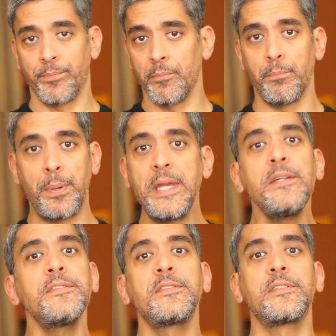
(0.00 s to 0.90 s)

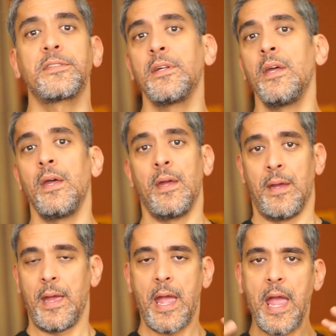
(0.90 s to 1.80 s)
beasts,
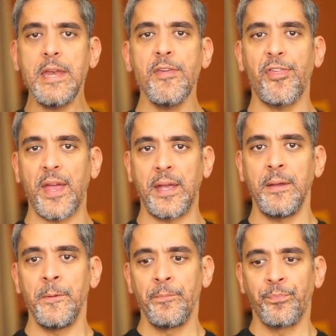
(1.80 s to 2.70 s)

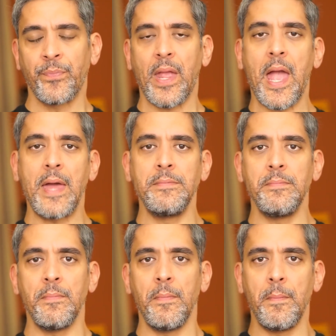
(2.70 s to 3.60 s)
anything,
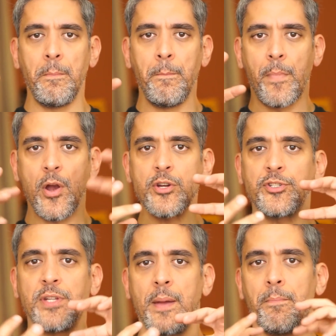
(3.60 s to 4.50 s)
and merge
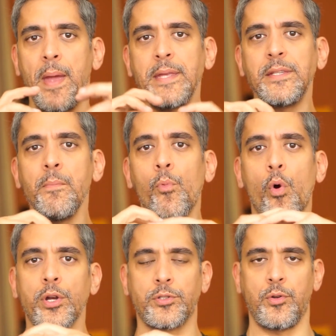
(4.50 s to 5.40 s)
them, make them
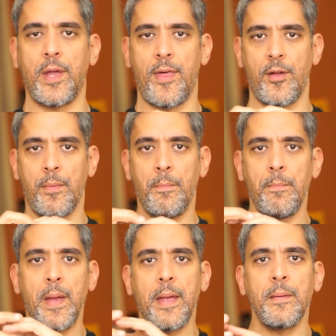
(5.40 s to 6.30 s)
work together.
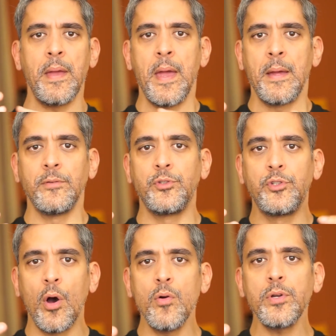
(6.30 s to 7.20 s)

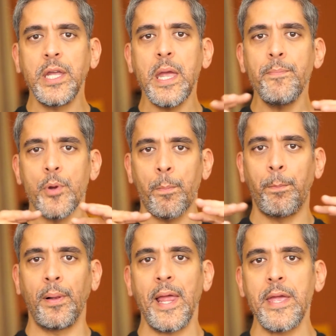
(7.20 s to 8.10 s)
Don't keep your
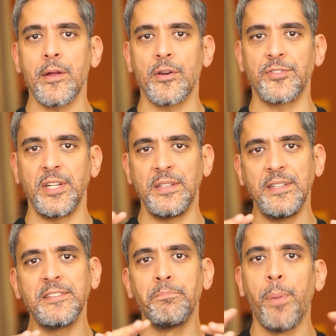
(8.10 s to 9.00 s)
players in
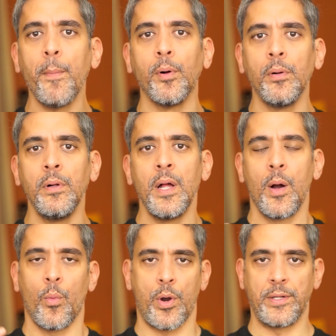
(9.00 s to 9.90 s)
this bubble
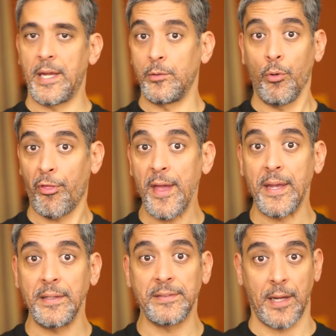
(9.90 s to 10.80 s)
where they do
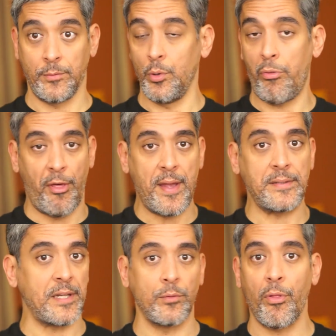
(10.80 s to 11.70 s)
things and do
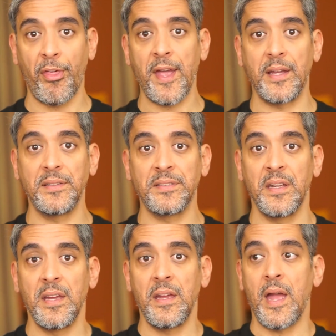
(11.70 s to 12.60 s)
things and do things,
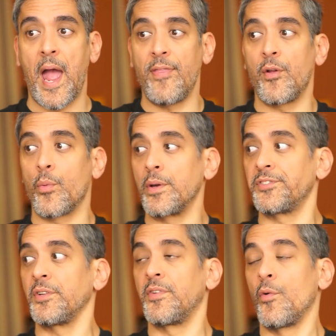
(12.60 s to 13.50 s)
and the rest
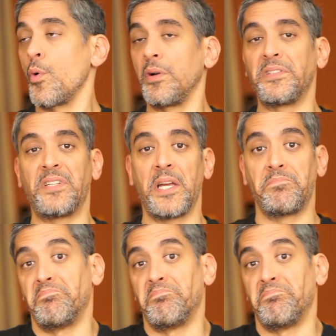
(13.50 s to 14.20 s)
of the world is like